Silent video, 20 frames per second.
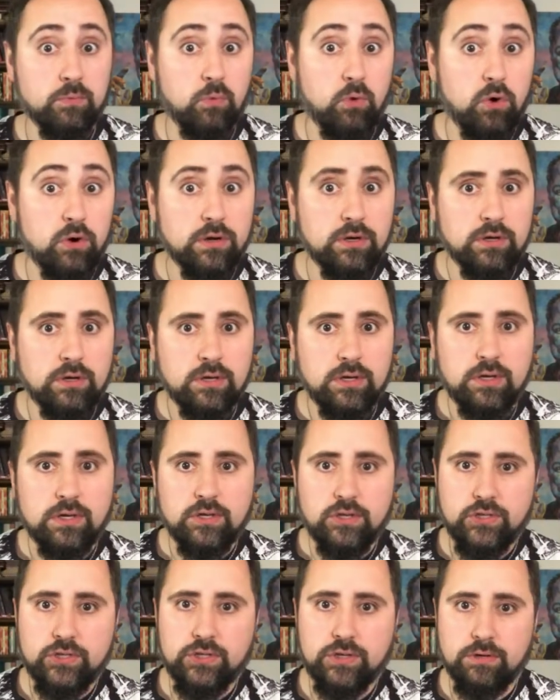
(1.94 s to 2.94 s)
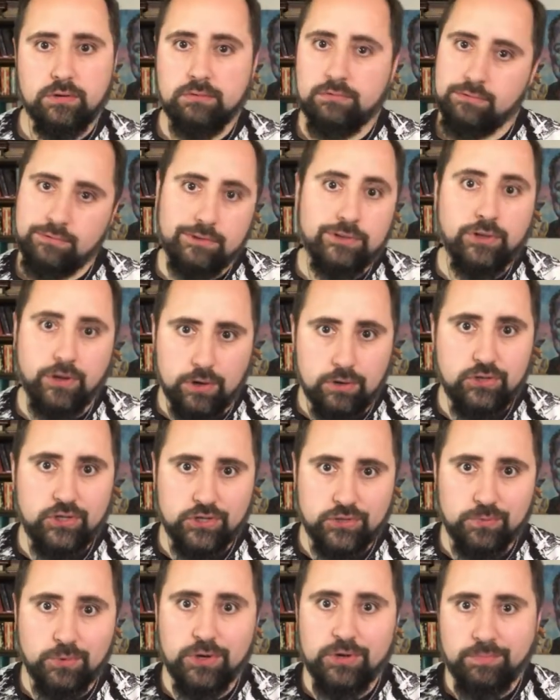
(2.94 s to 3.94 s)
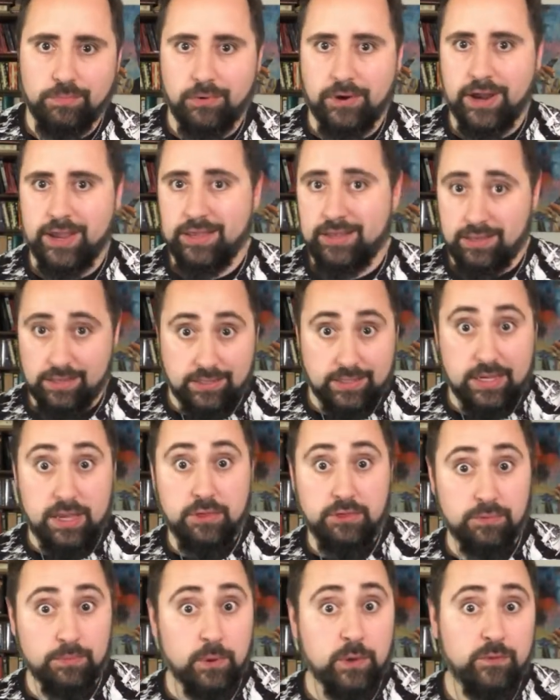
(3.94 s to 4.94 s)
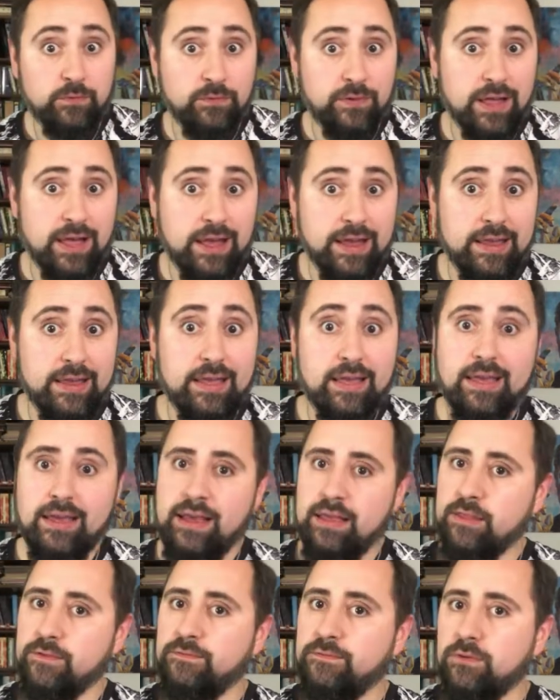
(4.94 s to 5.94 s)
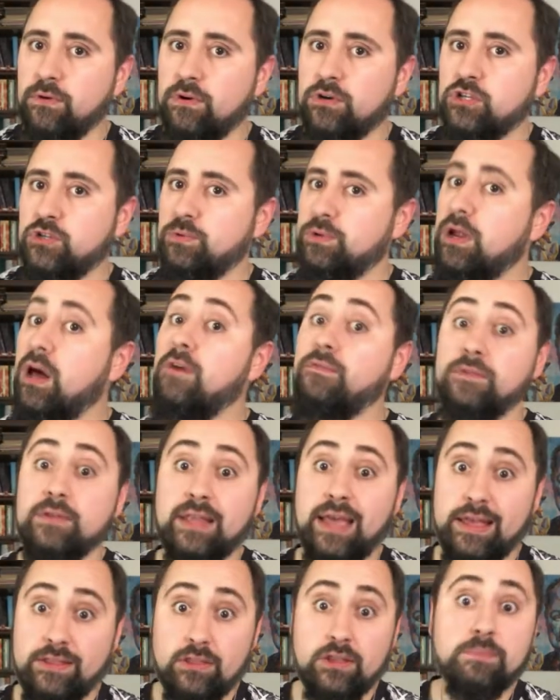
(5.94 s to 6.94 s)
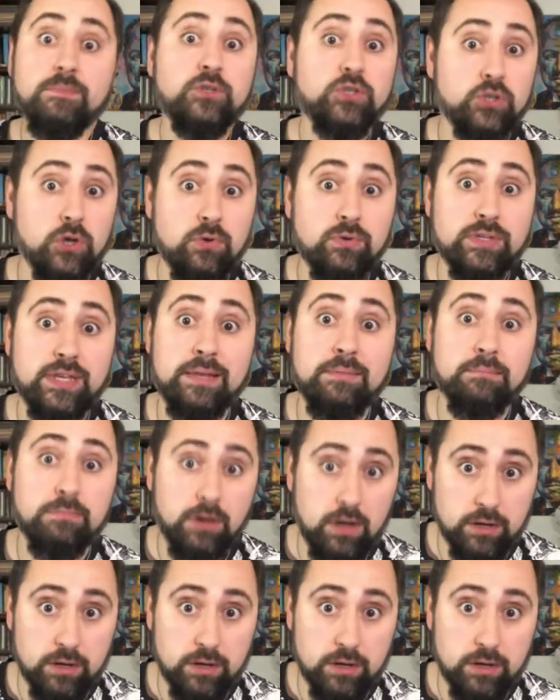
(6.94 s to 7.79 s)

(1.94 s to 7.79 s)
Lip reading: were worn, so noses would break, teeth would fly, and the floors would often end up soaked in